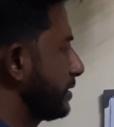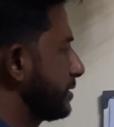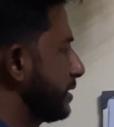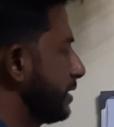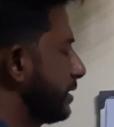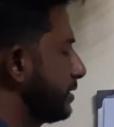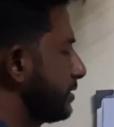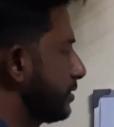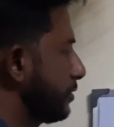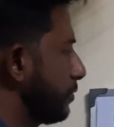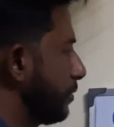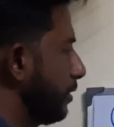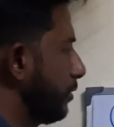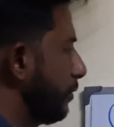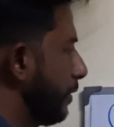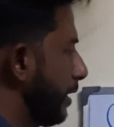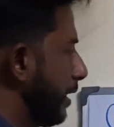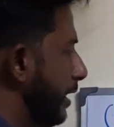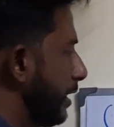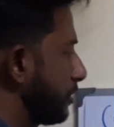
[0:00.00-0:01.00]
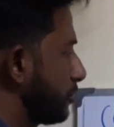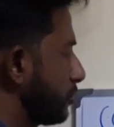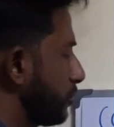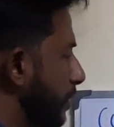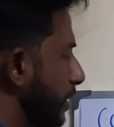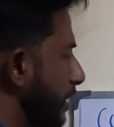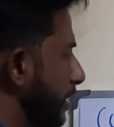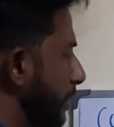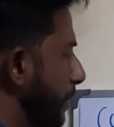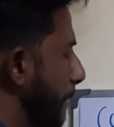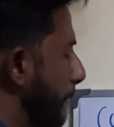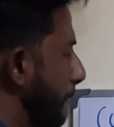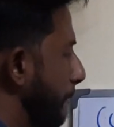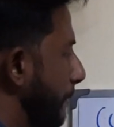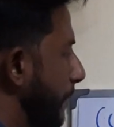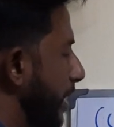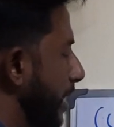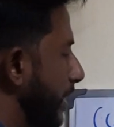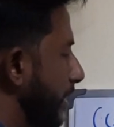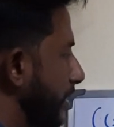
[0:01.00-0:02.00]
z is equal to x y
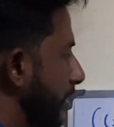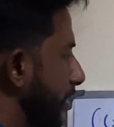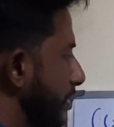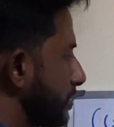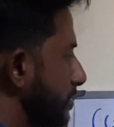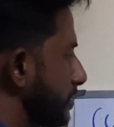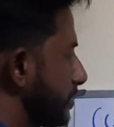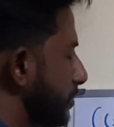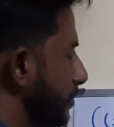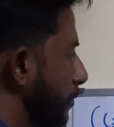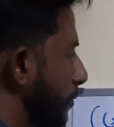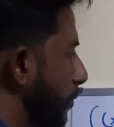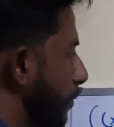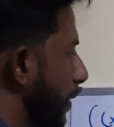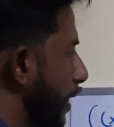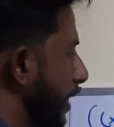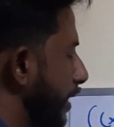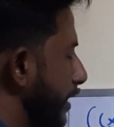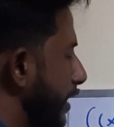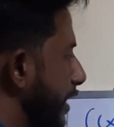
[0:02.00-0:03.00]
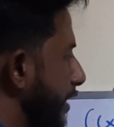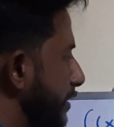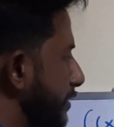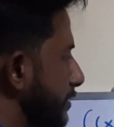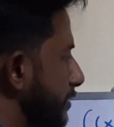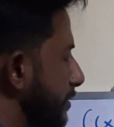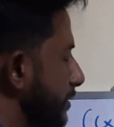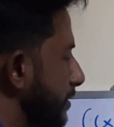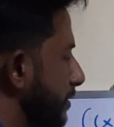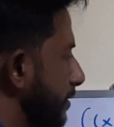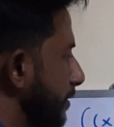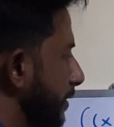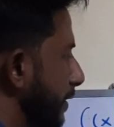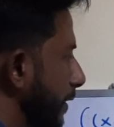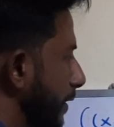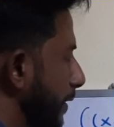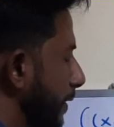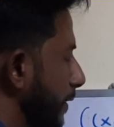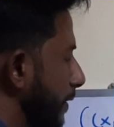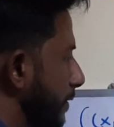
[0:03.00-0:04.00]
minus y x
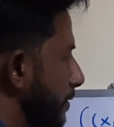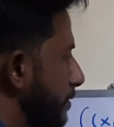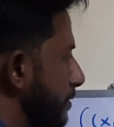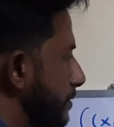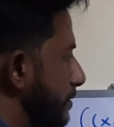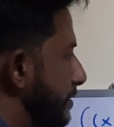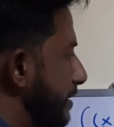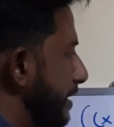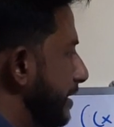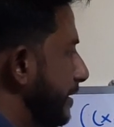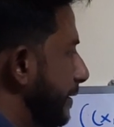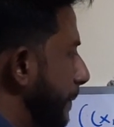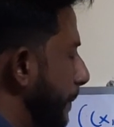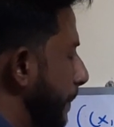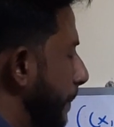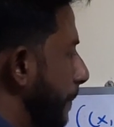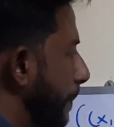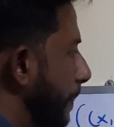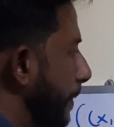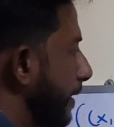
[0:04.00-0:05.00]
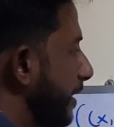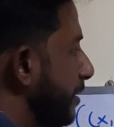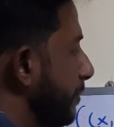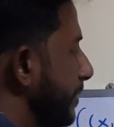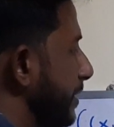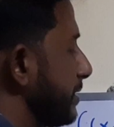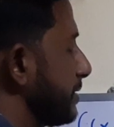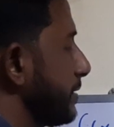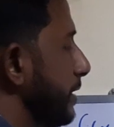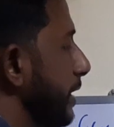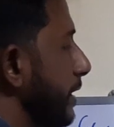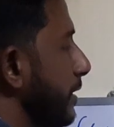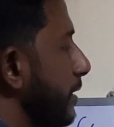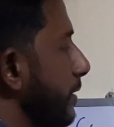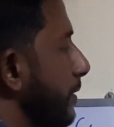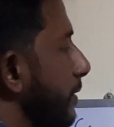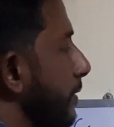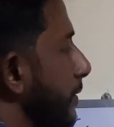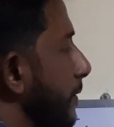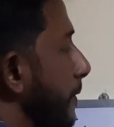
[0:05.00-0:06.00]
z. It means that
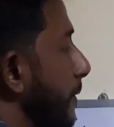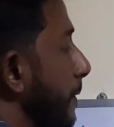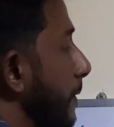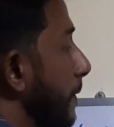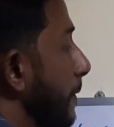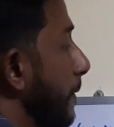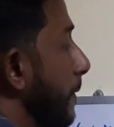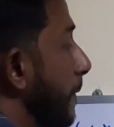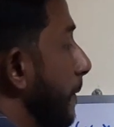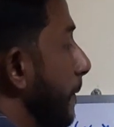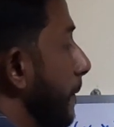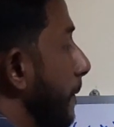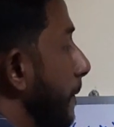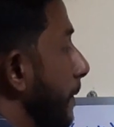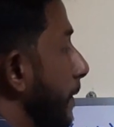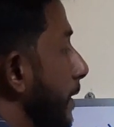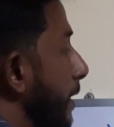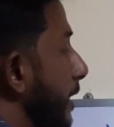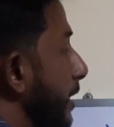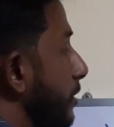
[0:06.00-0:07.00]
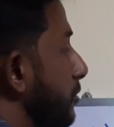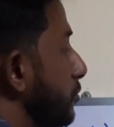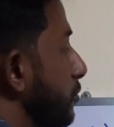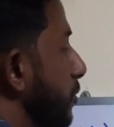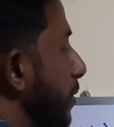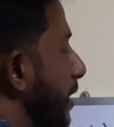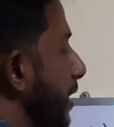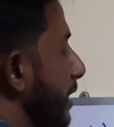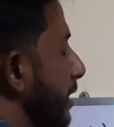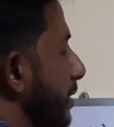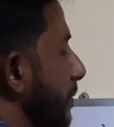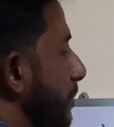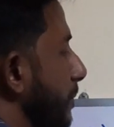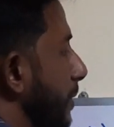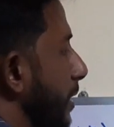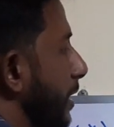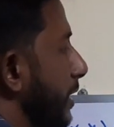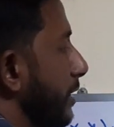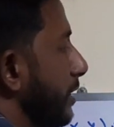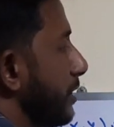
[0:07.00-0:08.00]
x y
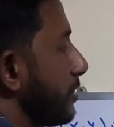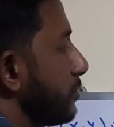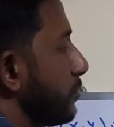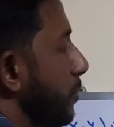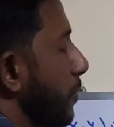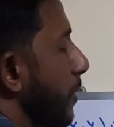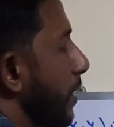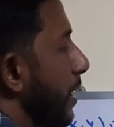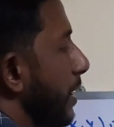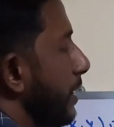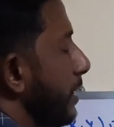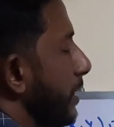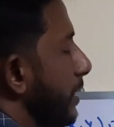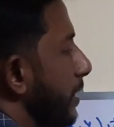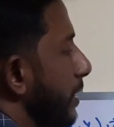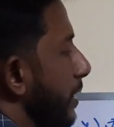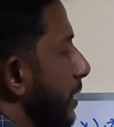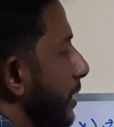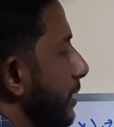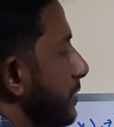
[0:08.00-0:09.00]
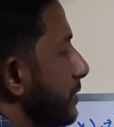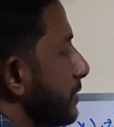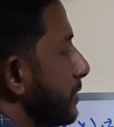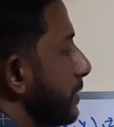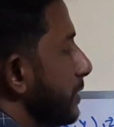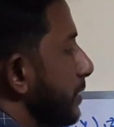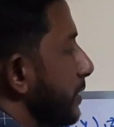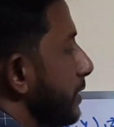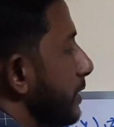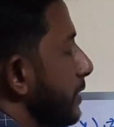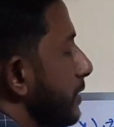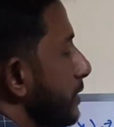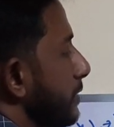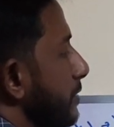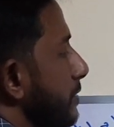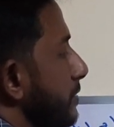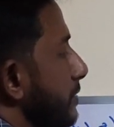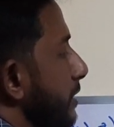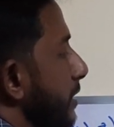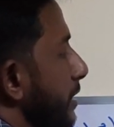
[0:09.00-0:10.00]
minus y x
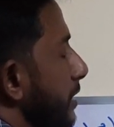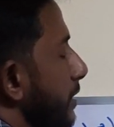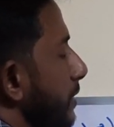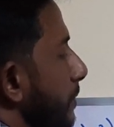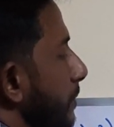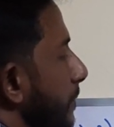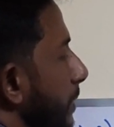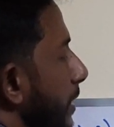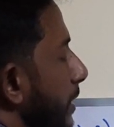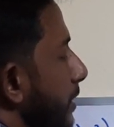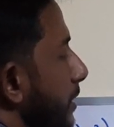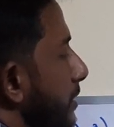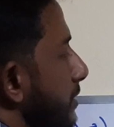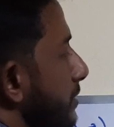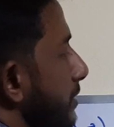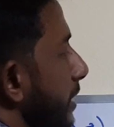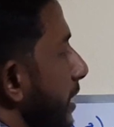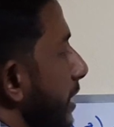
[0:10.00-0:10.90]
z minus z